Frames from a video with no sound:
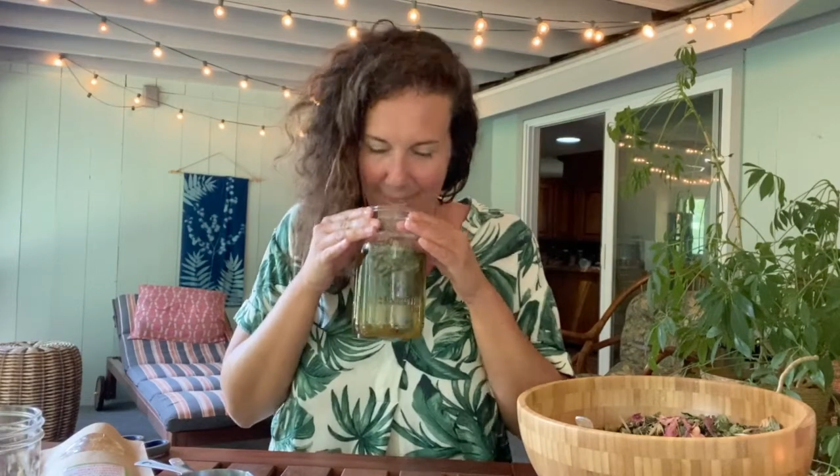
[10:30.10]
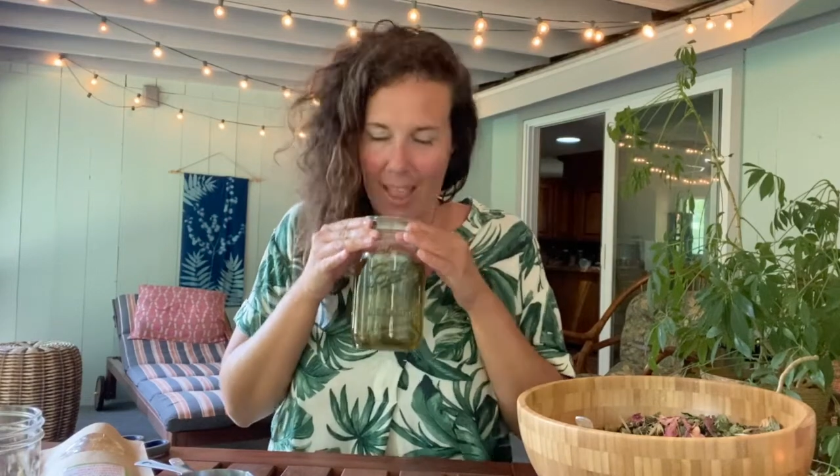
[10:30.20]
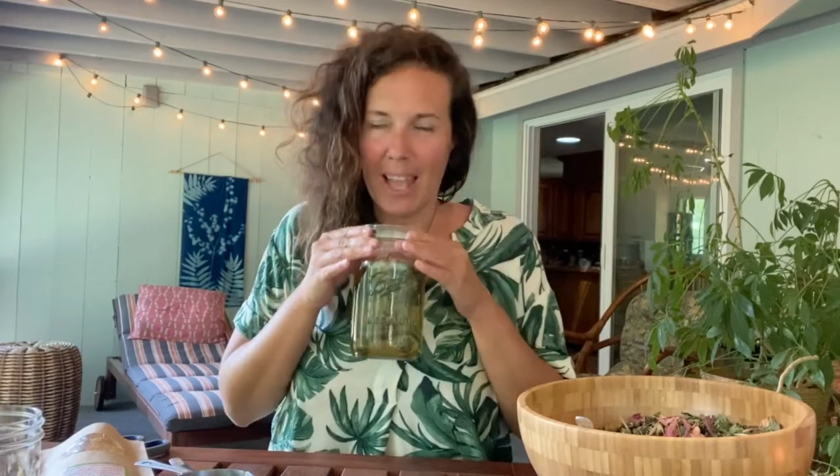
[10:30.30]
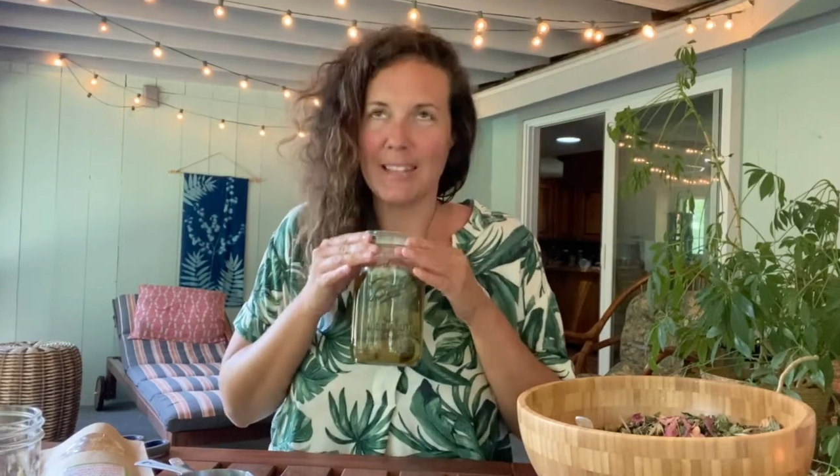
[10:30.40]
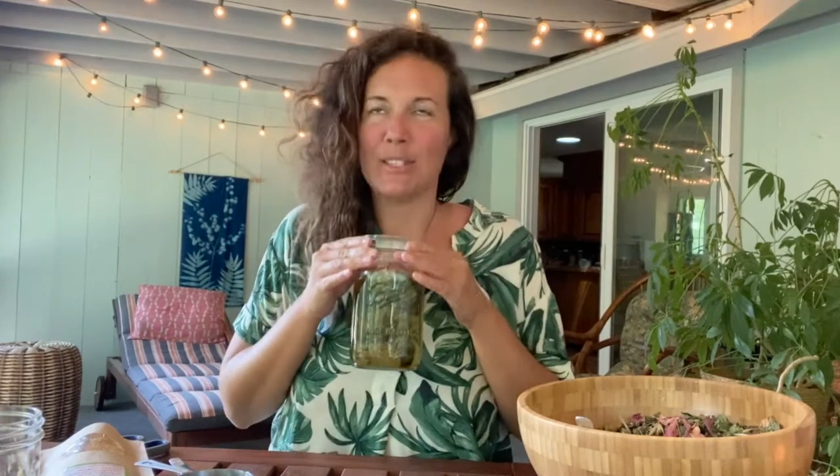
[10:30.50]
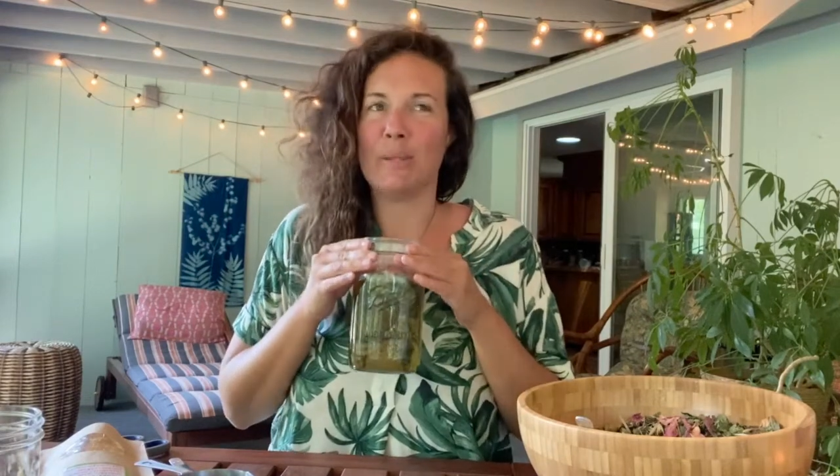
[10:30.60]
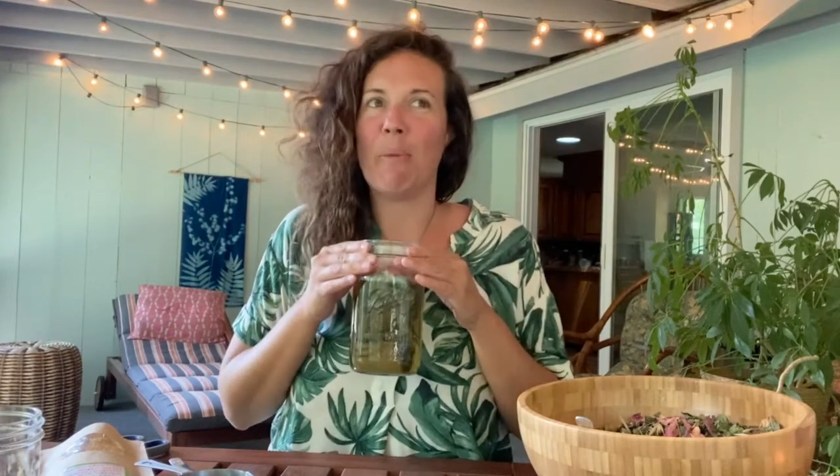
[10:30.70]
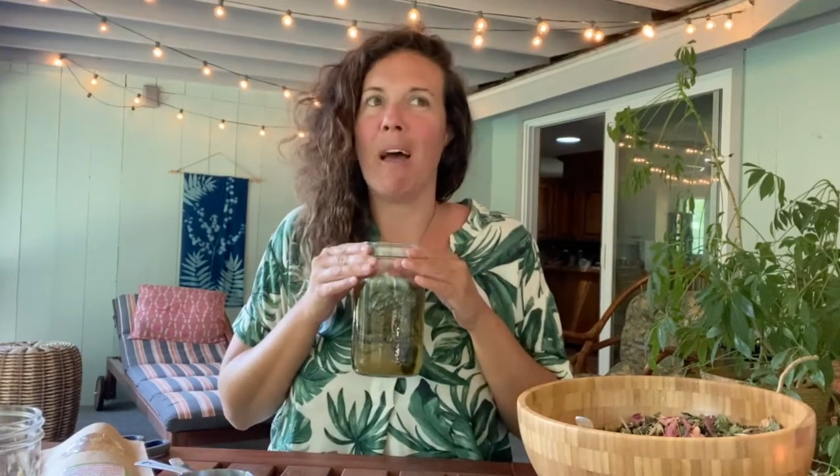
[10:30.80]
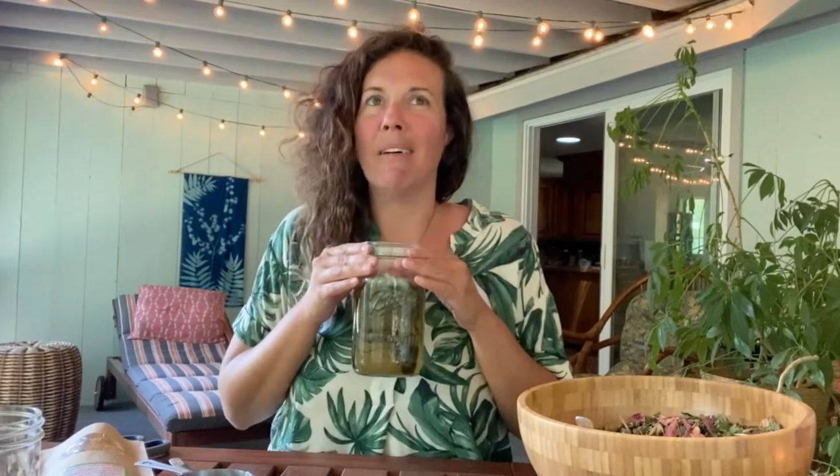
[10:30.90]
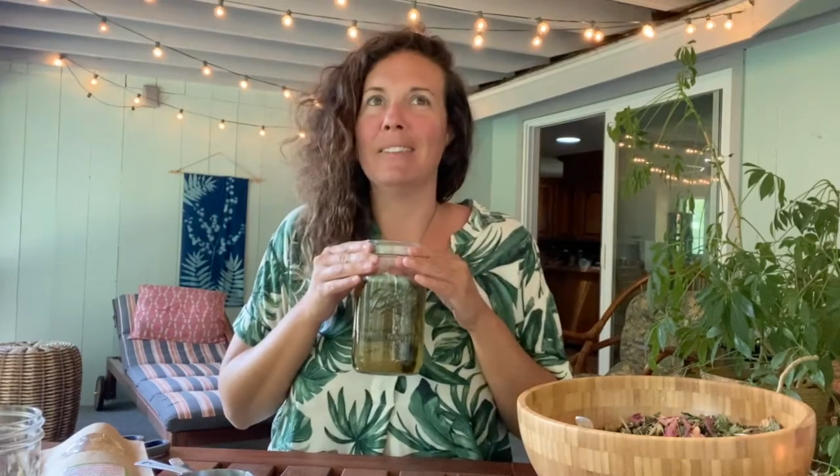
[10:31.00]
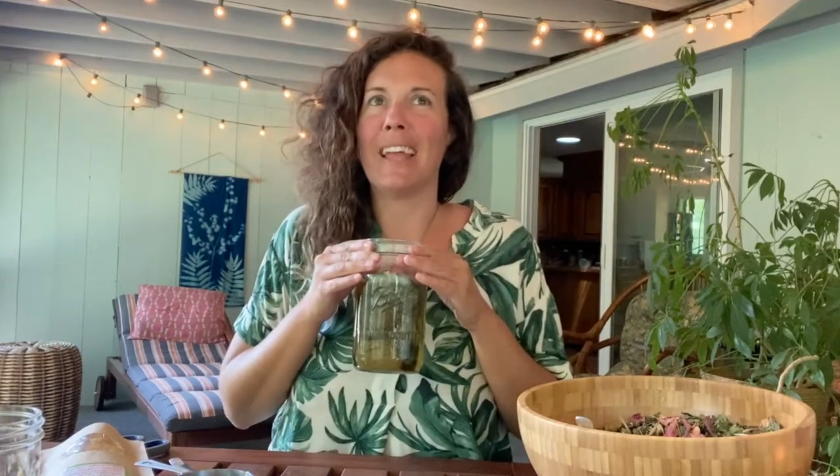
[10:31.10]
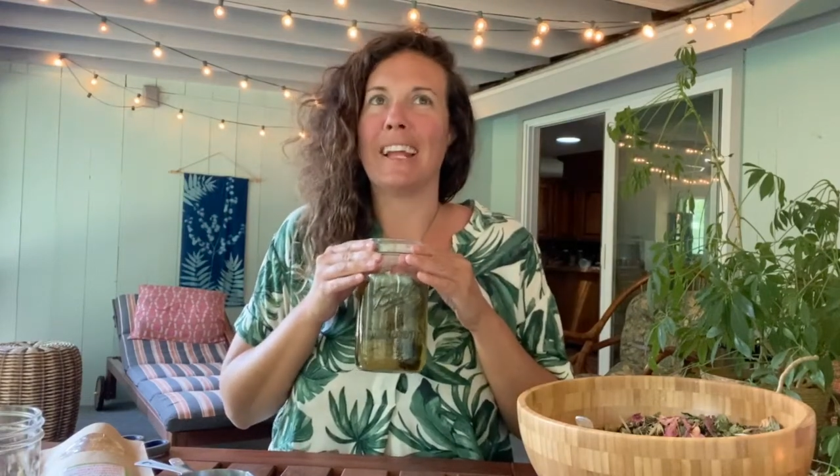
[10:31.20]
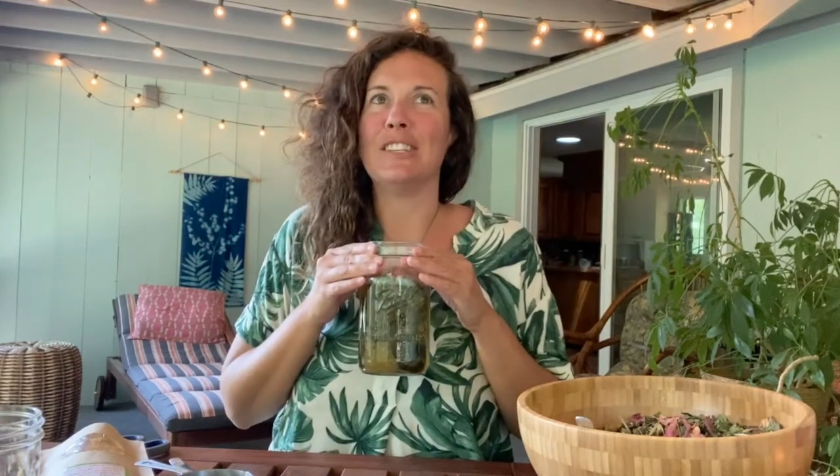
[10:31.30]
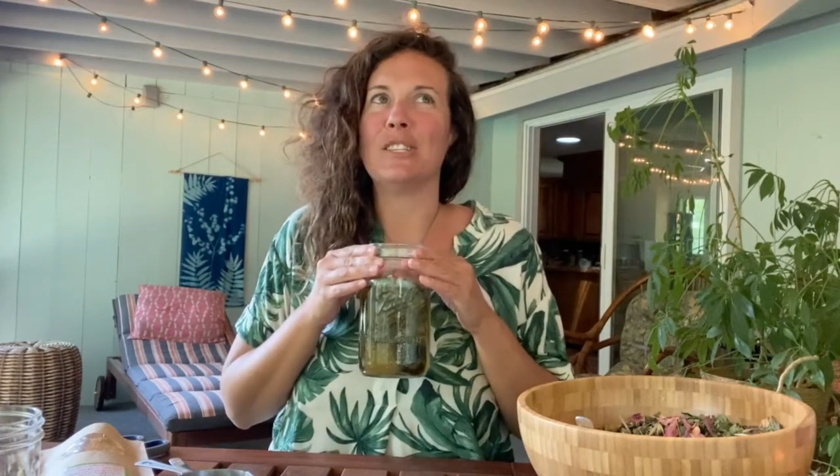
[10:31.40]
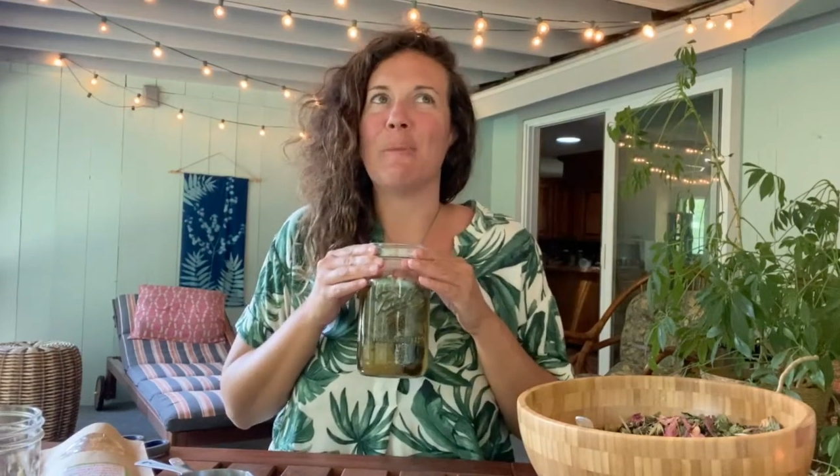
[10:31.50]
It smells, I
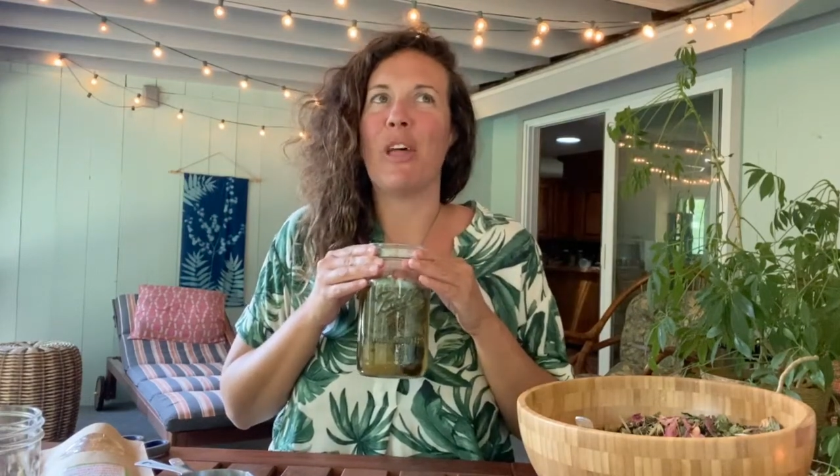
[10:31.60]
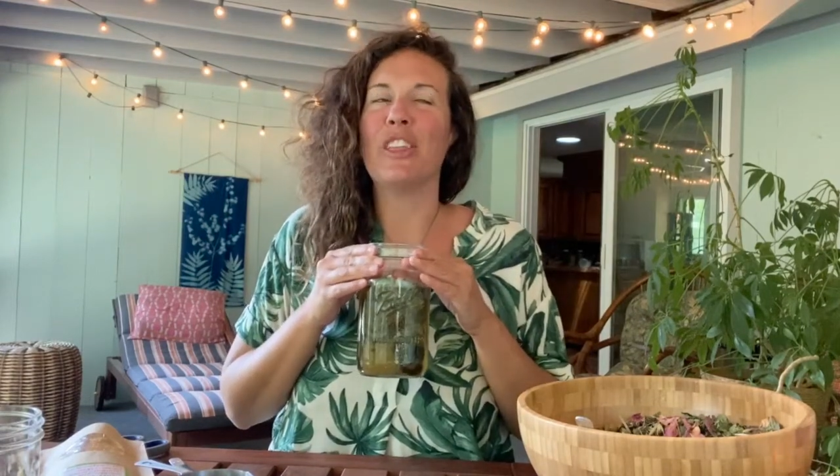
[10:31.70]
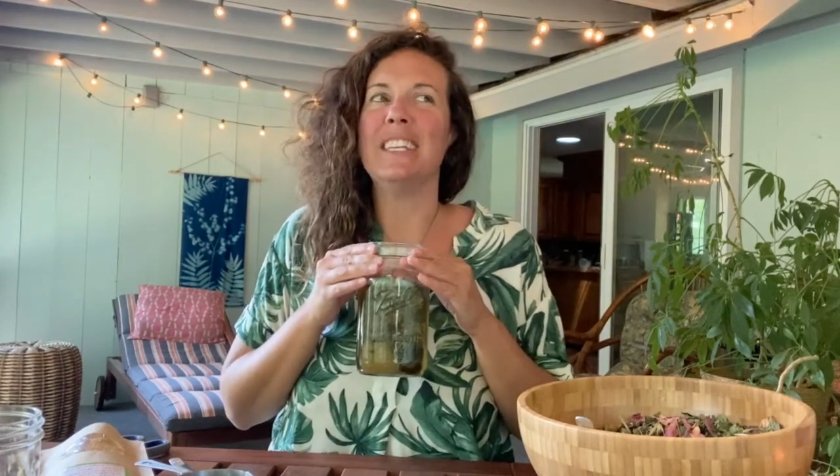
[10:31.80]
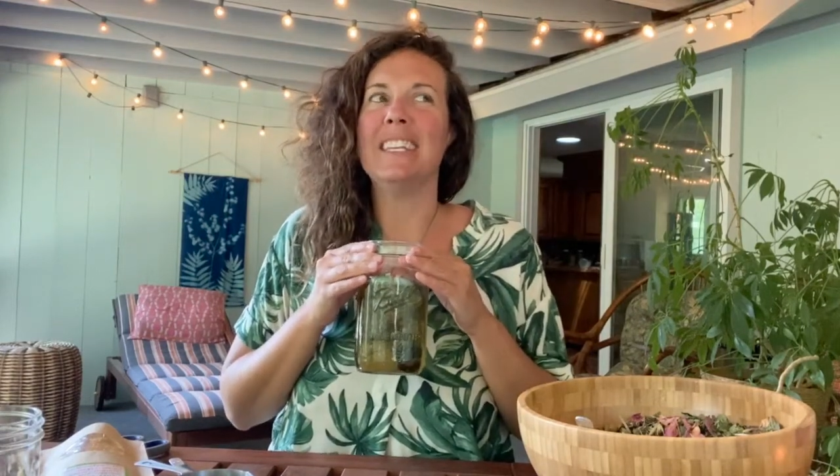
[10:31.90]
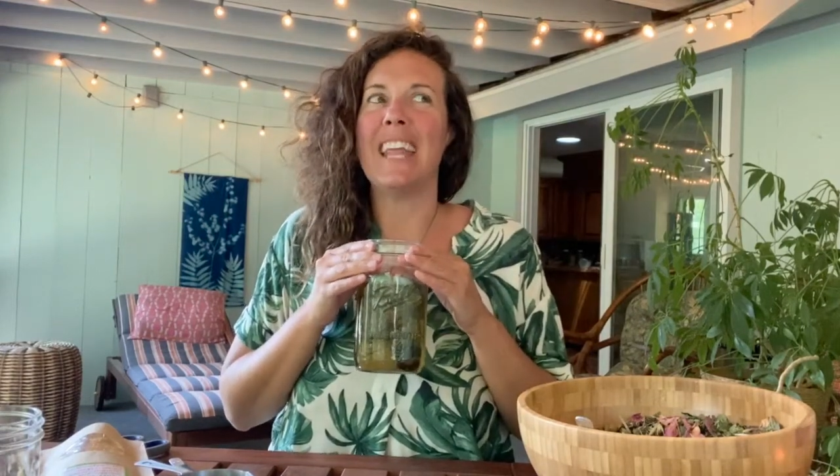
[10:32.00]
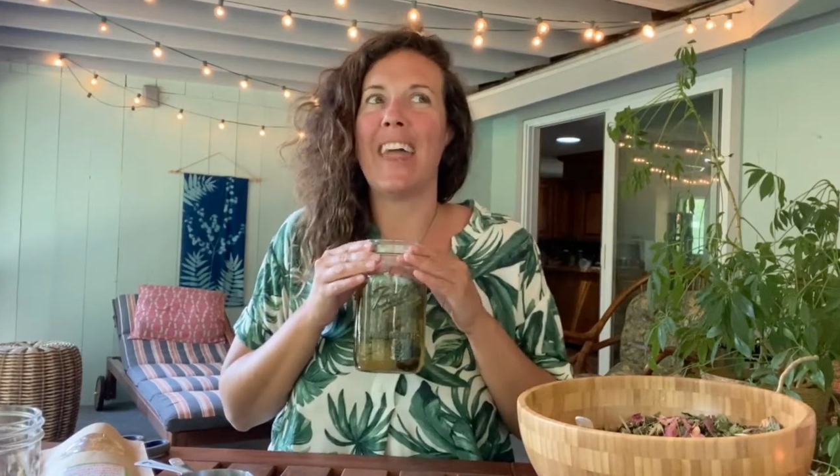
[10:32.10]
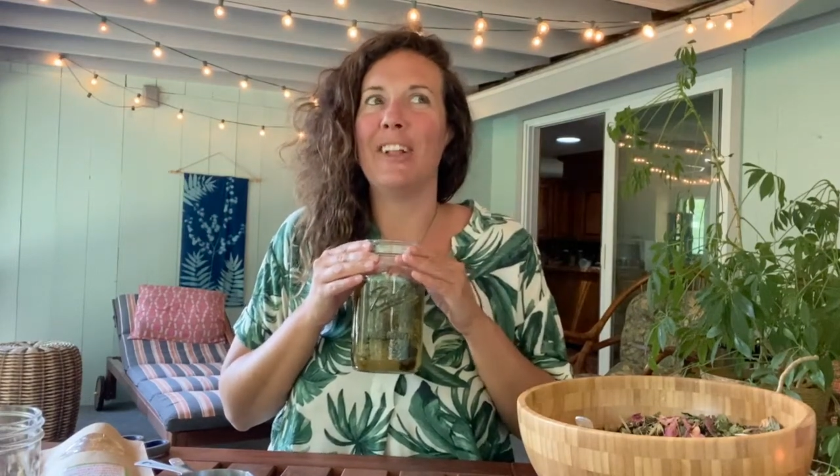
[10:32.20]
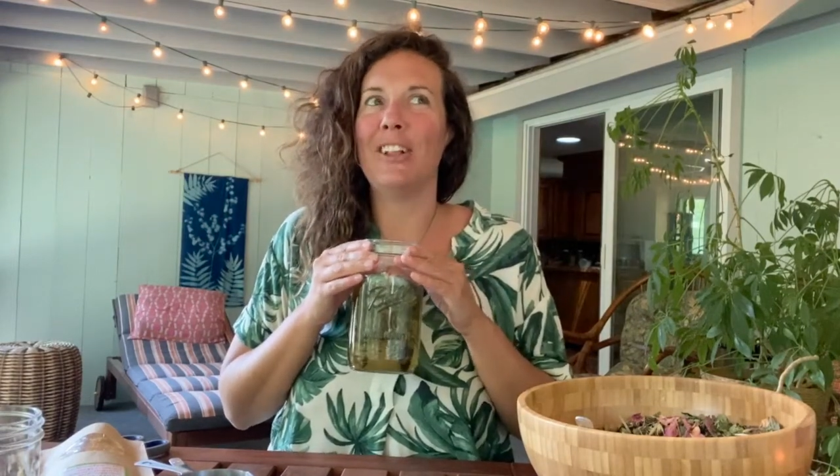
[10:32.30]
can smell the nettle